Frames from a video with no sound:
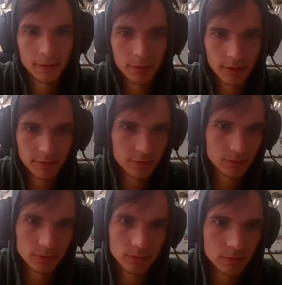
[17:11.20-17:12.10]
you have
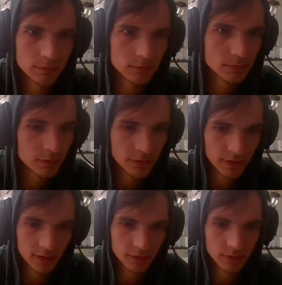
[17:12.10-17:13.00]
to
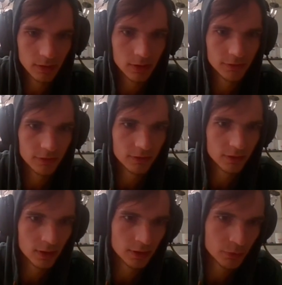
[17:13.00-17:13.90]
take your losses,
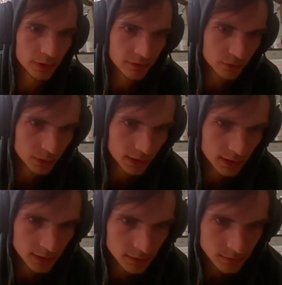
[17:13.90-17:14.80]
your wins
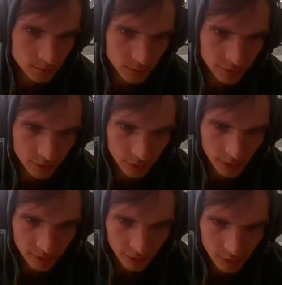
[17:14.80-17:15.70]
quickly before
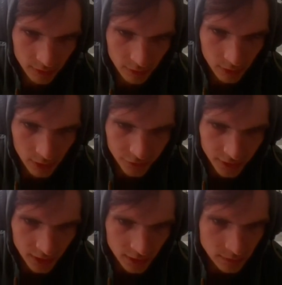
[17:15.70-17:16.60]
they turn into loss
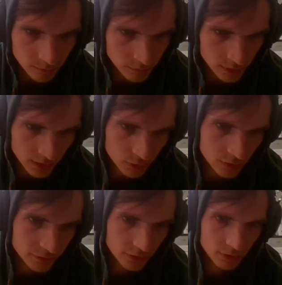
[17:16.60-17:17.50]
again. They could
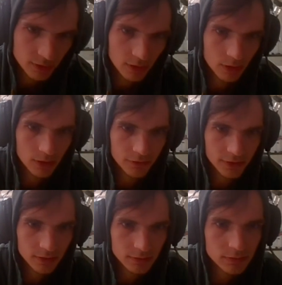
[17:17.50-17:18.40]
have turned into loss
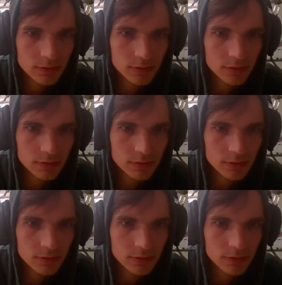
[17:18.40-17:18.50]
here,